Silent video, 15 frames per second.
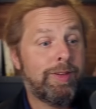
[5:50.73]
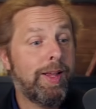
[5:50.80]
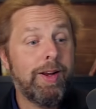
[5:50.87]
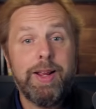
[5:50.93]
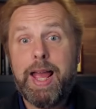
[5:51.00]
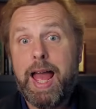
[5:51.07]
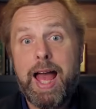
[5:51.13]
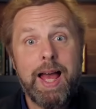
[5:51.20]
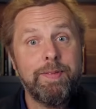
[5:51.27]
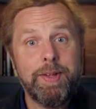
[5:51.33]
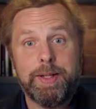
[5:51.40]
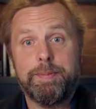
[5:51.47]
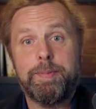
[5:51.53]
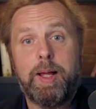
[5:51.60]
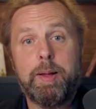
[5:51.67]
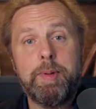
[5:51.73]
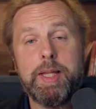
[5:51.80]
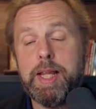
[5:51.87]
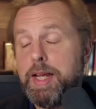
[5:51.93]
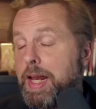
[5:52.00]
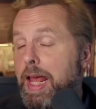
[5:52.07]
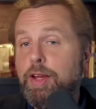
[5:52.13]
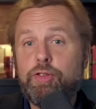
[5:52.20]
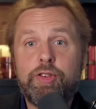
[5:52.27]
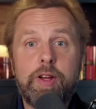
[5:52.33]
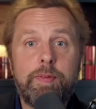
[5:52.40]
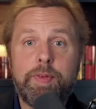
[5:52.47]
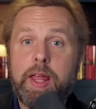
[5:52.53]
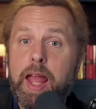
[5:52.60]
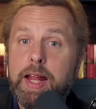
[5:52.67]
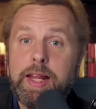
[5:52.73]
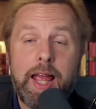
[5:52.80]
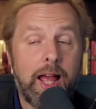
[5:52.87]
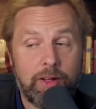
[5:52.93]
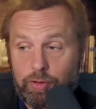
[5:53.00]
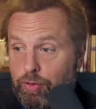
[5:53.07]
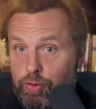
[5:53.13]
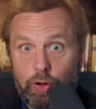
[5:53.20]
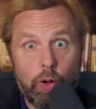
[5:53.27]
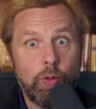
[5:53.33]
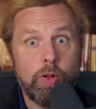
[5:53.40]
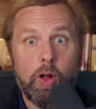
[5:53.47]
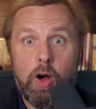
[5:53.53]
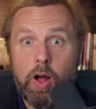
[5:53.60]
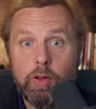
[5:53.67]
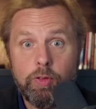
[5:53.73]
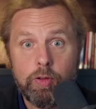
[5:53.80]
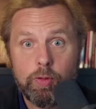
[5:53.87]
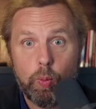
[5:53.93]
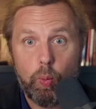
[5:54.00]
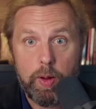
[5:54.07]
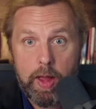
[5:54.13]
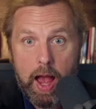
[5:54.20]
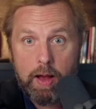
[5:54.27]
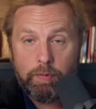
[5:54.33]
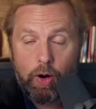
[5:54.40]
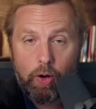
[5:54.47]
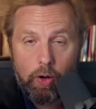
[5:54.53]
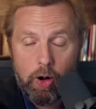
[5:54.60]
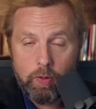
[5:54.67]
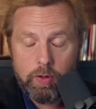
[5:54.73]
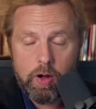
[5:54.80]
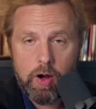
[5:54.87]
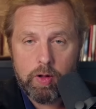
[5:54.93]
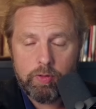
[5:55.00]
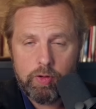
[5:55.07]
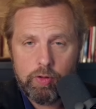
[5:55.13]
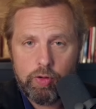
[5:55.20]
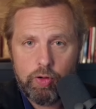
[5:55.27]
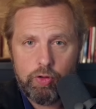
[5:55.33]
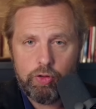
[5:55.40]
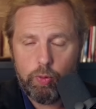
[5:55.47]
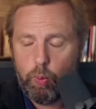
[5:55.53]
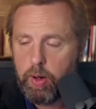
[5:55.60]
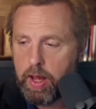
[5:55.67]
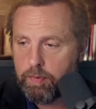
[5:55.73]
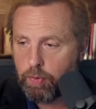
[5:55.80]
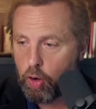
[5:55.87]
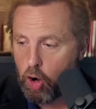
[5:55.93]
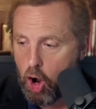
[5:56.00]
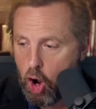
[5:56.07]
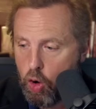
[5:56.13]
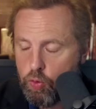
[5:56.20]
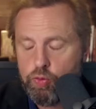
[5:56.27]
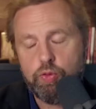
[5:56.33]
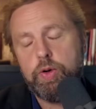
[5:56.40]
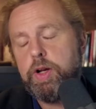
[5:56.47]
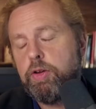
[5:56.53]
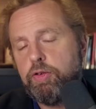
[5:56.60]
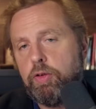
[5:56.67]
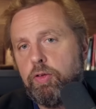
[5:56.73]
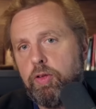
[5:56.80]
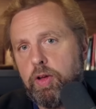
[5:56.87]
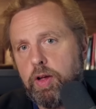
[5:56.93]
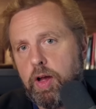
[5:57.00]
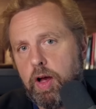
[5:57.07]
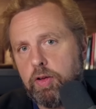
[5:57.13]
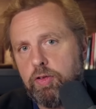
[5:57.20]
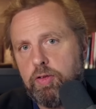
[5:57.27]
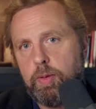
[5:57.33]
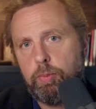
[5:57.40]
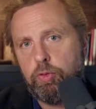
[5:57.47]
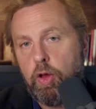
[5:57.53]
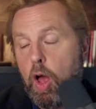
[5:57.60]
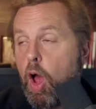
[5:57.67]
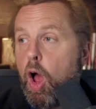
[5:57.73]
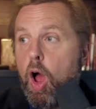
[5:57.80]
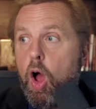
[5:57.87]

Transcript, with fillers: So there you have it. I mean, the nation of Kenya has its own laws. We have our own constitution. We have our own traditions and customs.